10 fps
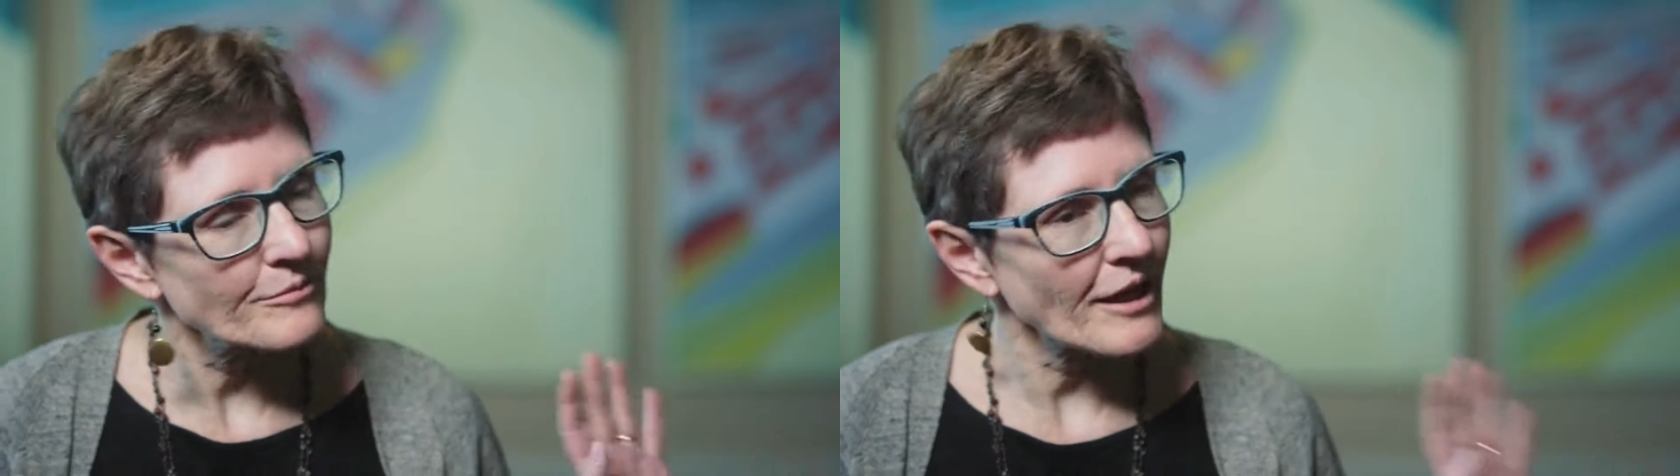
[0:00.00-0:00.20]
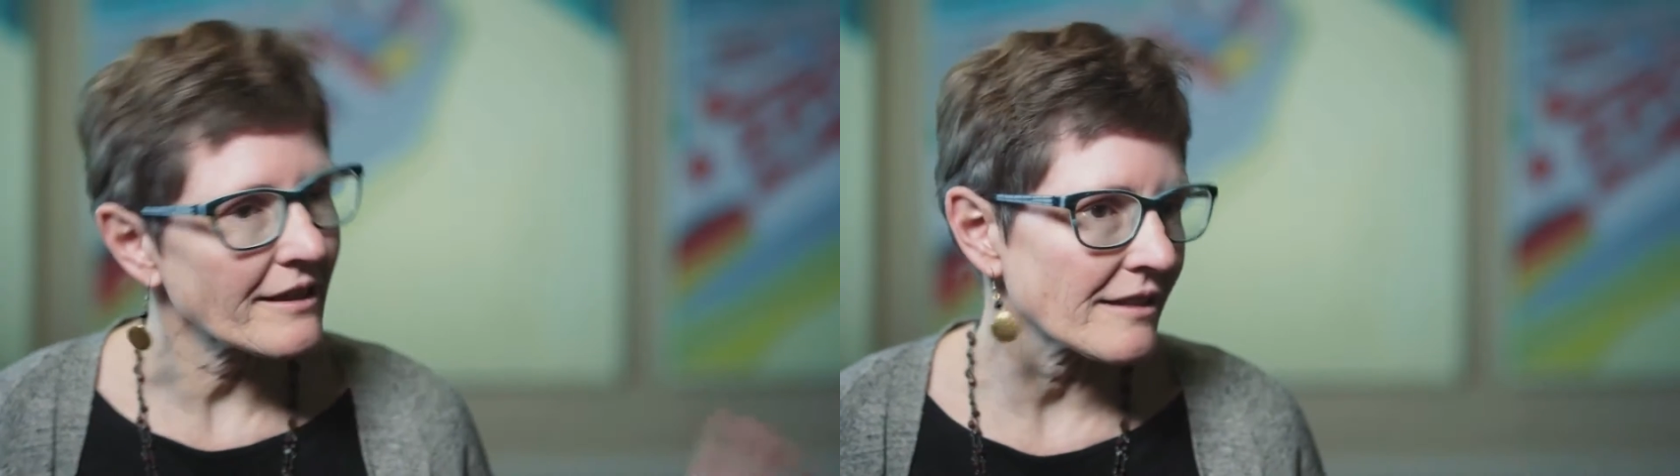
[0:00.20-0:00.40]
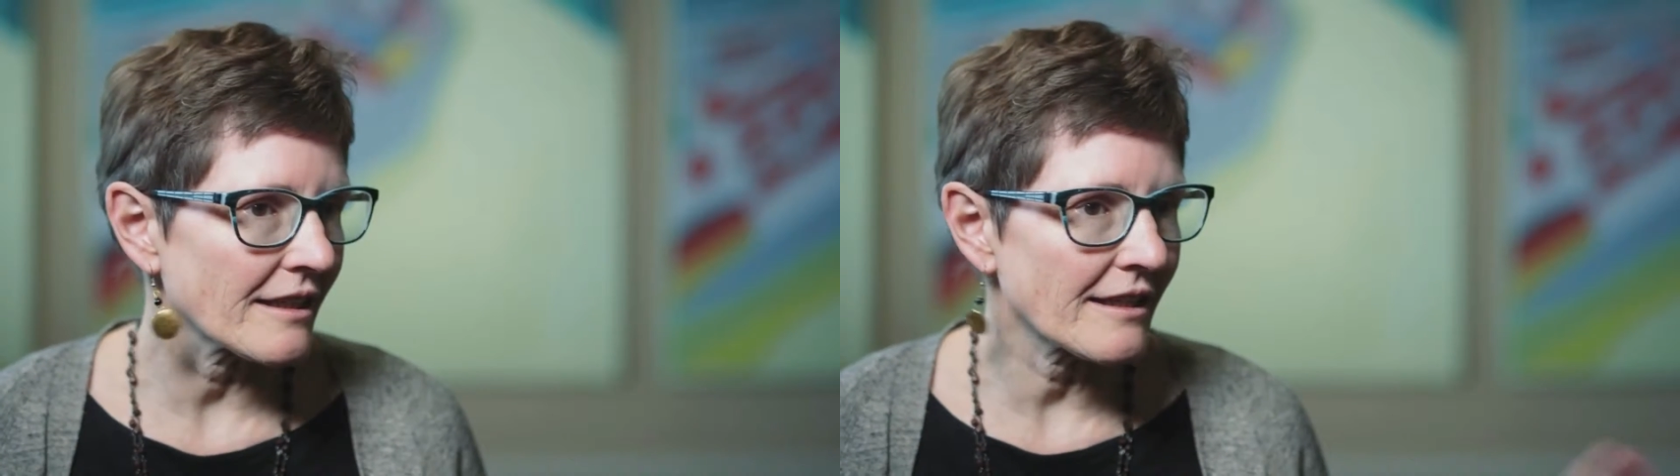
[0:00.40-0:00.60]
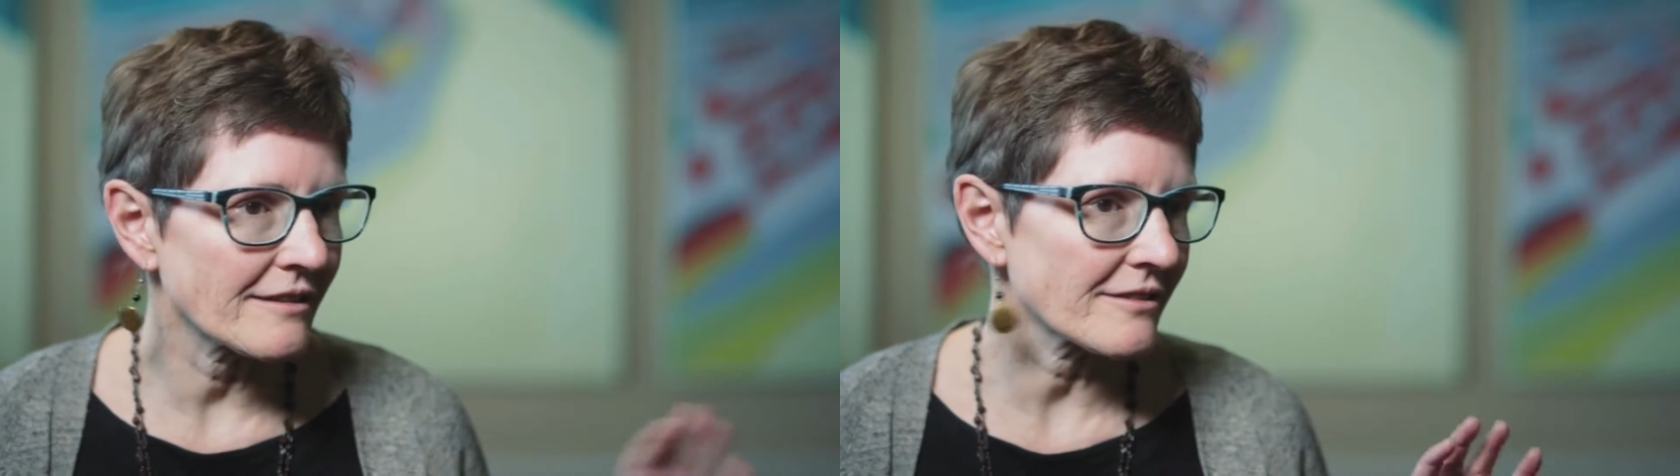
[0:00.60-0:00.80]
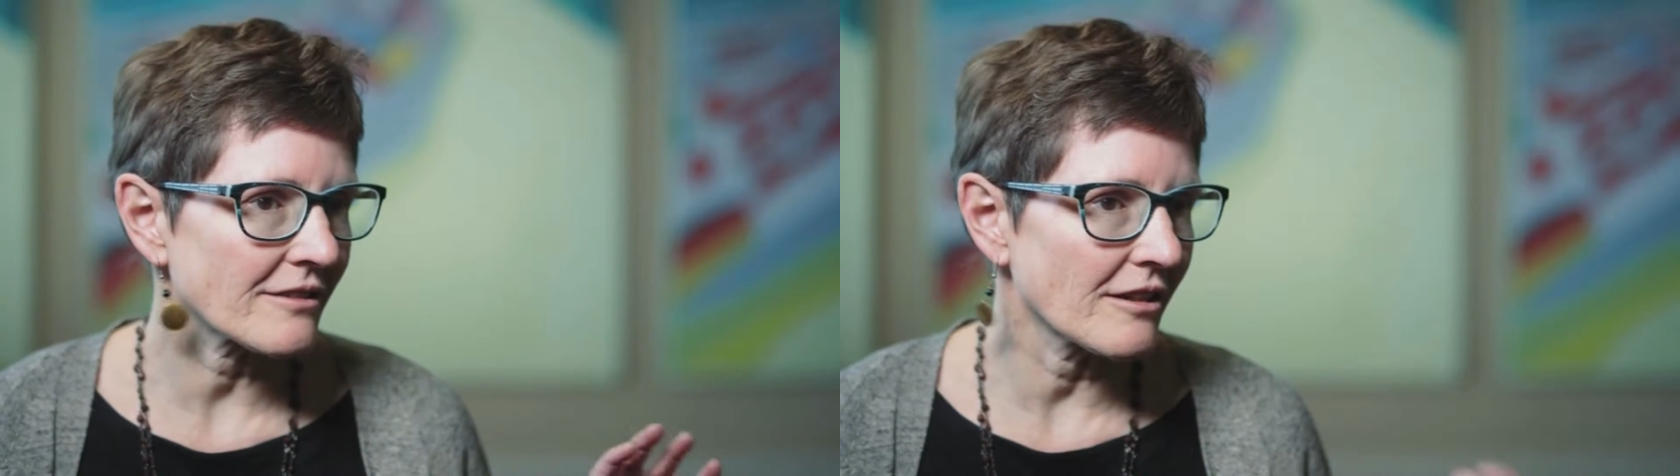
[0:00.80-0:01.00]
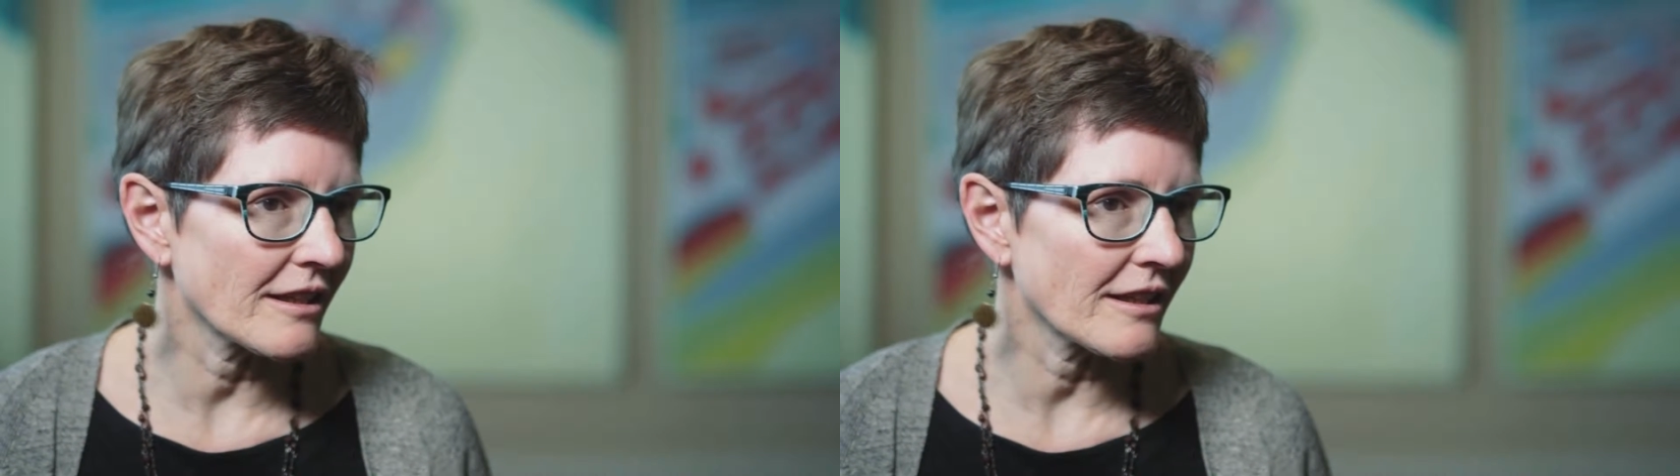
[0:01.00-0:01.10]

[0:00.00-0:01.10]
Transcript: your mandates,